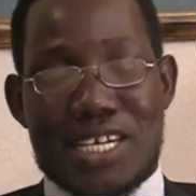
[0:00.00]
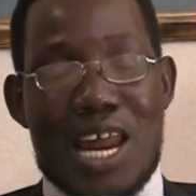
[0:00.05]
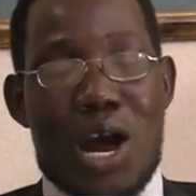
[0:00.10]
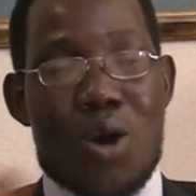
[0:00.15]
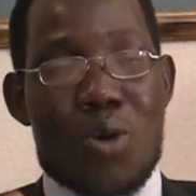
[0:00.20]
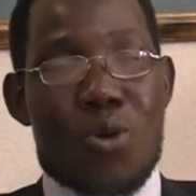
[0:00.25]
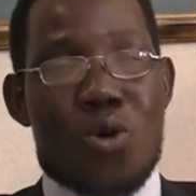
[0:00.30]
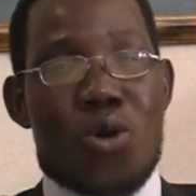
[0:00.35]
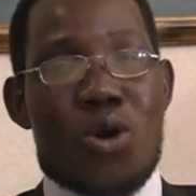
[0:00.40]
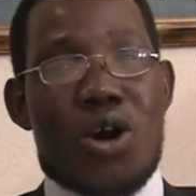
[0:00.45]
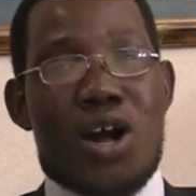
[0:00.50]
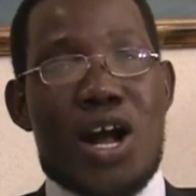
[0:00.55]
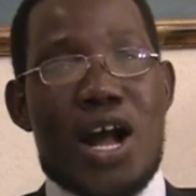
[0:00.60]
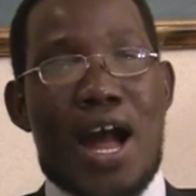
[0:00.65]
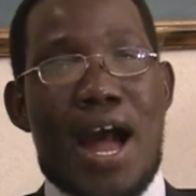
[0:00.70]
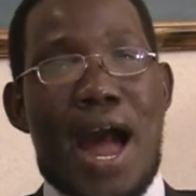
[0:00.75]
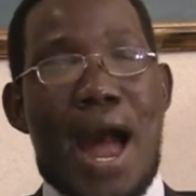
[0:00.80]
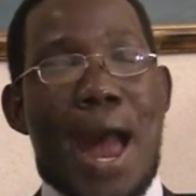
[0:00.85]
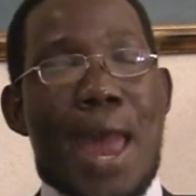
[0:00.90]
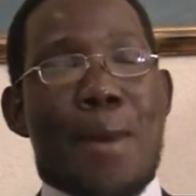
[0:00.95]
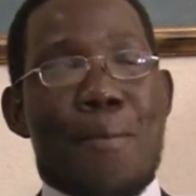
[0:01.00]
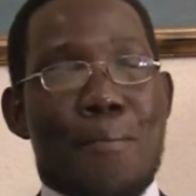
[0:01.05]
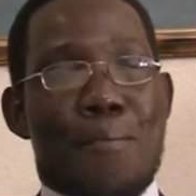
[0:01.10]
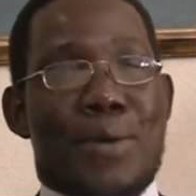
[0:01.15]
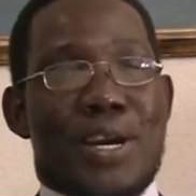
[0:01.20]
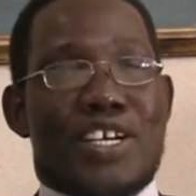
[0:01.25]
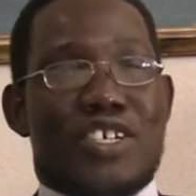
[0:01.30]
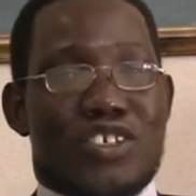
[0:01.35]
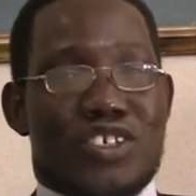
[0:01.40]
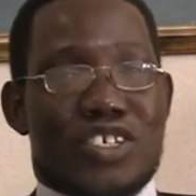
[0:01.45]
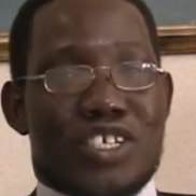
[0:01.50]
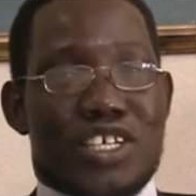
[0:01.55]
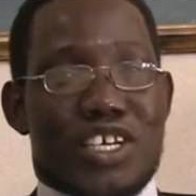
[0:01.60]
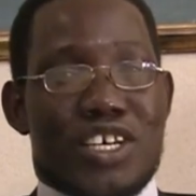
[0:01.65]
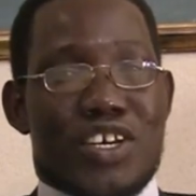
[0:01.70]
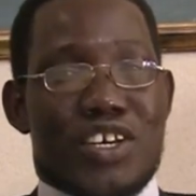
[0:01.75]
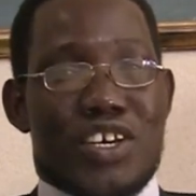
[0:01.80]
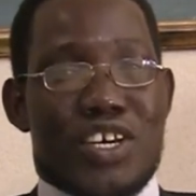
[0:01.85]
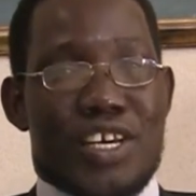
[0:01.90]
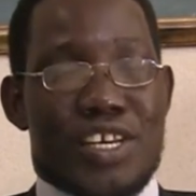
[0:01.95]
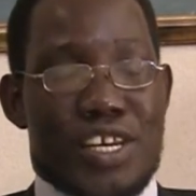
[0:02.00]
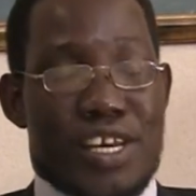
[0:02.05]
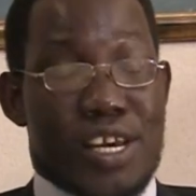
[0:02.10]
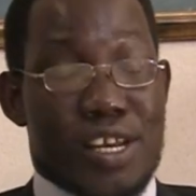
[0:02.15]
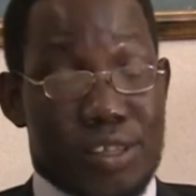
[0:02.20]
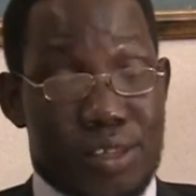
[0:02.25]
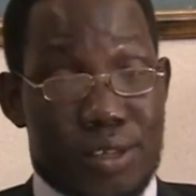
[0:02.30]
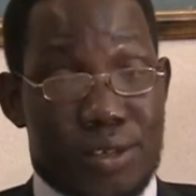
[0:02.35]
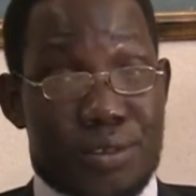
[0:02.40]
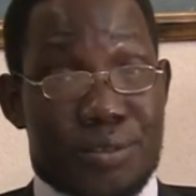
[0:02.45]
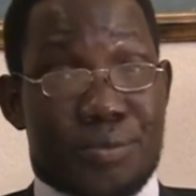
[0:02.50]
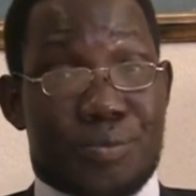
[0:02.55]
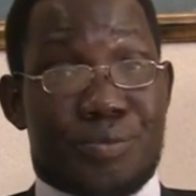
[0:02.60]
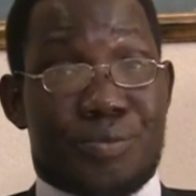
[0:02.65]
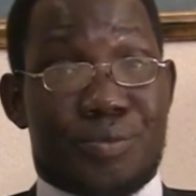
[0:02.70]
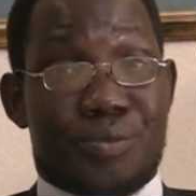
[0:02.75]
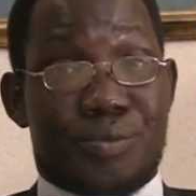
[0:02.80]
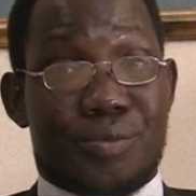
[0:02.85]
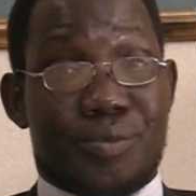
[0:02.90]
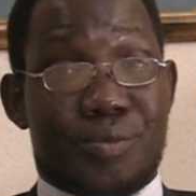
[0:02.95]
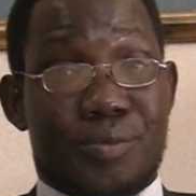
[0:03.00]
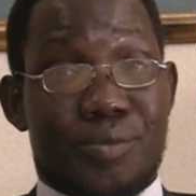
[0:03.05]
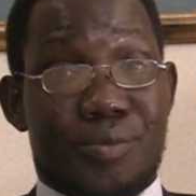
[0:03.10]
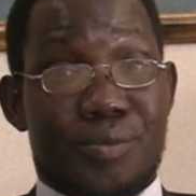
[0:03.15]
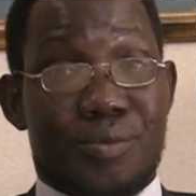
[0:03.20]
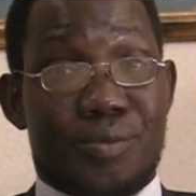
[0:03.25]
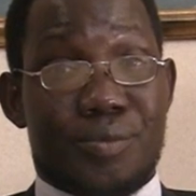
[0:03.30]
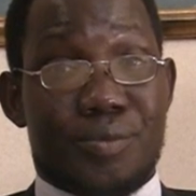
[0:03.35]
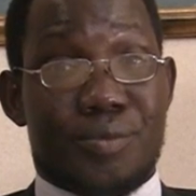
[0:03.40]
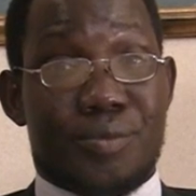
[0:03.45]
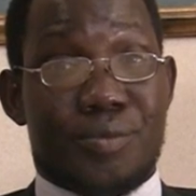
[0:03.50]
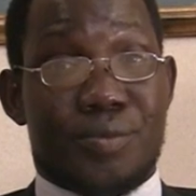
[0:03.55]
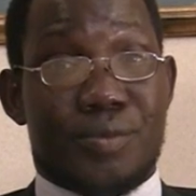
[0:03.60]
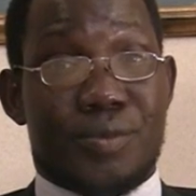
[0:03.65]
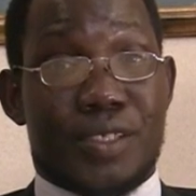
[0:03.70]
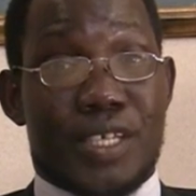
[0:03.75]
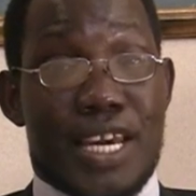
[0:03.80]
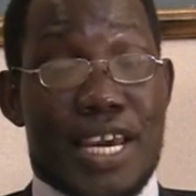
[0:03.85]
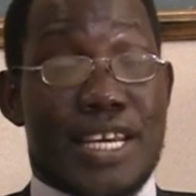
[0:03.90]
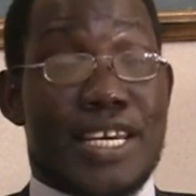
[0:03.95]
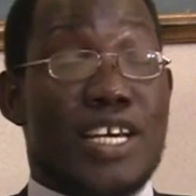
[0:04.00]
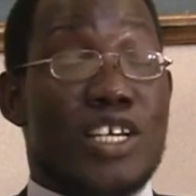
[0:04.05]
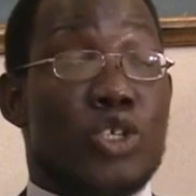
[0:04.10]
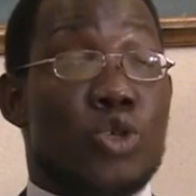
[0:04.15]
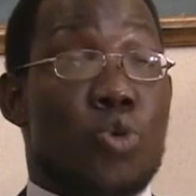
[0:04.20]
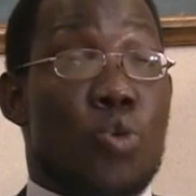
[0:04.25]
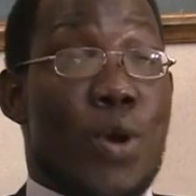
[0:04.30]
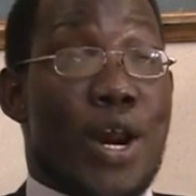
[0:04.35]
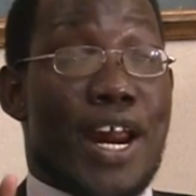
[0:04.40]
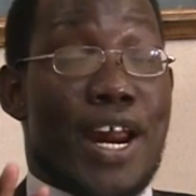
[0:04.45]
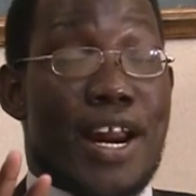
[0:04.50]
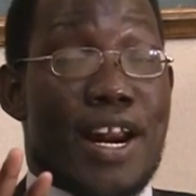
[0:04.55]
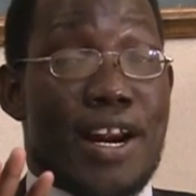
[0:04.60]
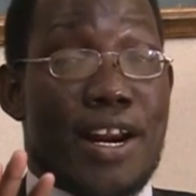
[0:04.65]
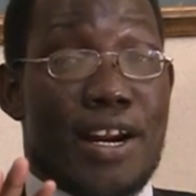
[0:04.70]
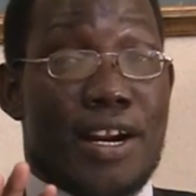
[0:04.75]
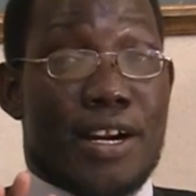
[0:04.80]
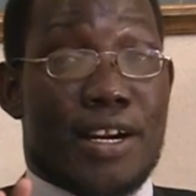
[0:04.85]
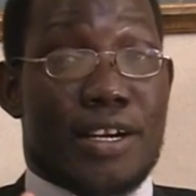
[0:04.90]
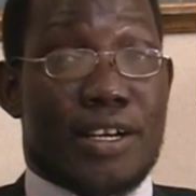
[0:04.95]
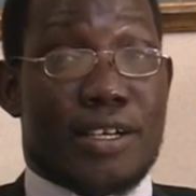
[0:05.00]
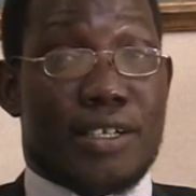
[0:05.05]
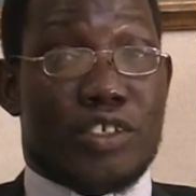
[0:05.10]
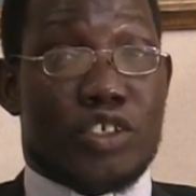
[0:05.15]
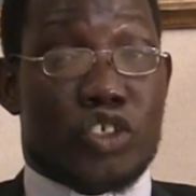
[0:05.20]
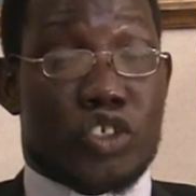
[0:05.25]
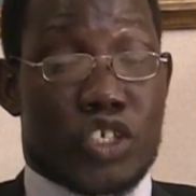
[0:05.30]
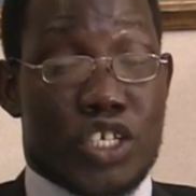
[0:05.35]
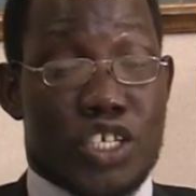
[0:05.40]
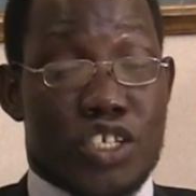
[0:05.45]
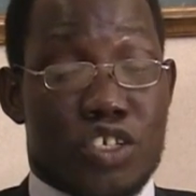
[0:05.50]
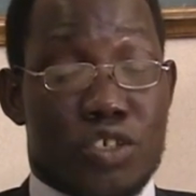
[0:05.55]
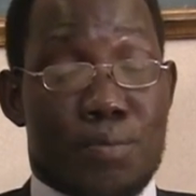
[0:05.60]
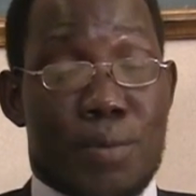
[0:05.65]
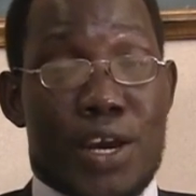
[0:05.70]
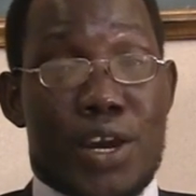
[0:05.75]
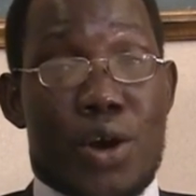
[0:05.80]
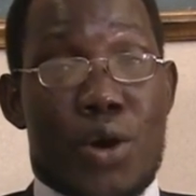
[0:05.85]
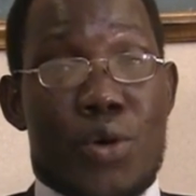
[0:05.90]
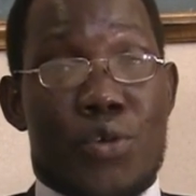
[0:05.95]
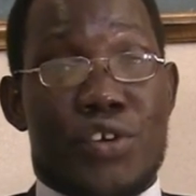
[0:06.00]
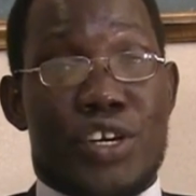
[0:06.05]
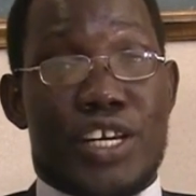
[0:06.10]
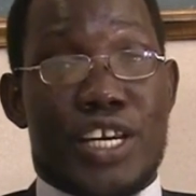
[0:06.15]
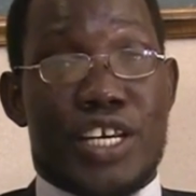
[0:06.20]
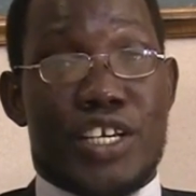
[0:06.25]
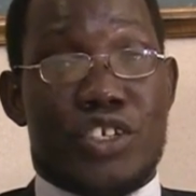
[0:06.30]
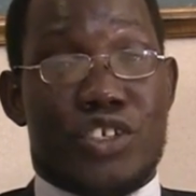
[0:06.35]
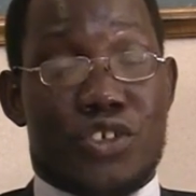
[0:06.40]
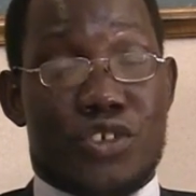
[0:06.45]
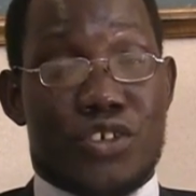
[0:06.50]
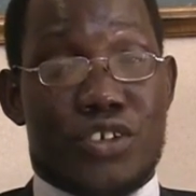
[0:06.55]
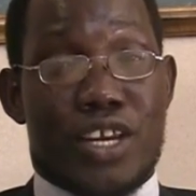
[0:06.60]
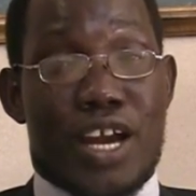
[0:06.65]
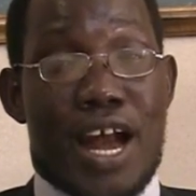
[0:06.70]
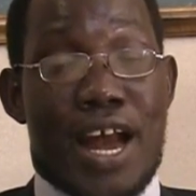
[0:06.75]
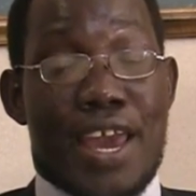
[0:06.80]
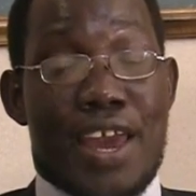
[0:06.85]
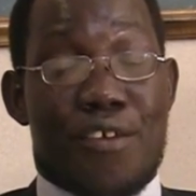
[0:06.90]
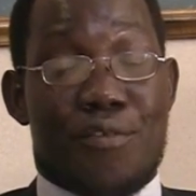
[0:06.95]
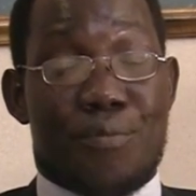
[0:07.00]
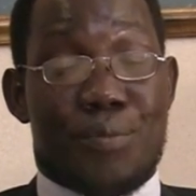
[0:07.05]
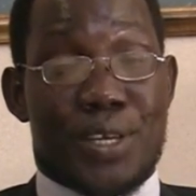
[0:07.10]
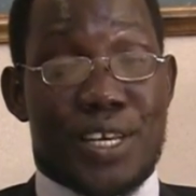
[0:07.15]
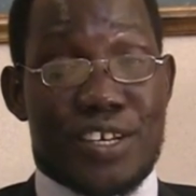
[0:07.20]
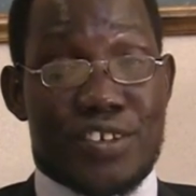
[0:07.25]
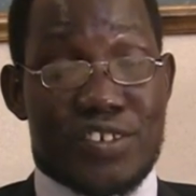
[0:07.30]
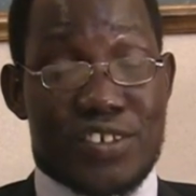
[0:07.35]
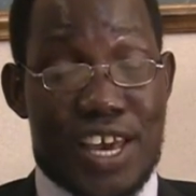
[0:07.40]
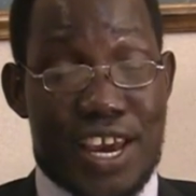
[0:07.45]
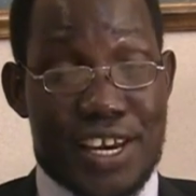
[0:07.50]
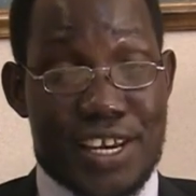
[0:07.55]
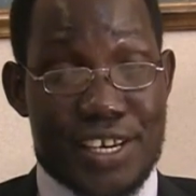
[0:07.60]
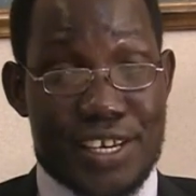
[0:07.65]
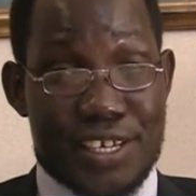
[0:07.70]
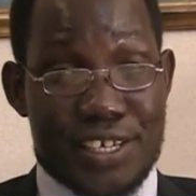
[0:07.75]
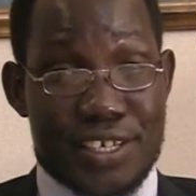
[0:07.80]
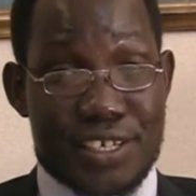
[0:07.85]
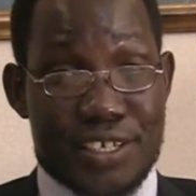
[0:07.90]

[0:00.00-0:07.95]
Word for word: Now, I am based in England, and that's where, since my ordination, I have been assigned.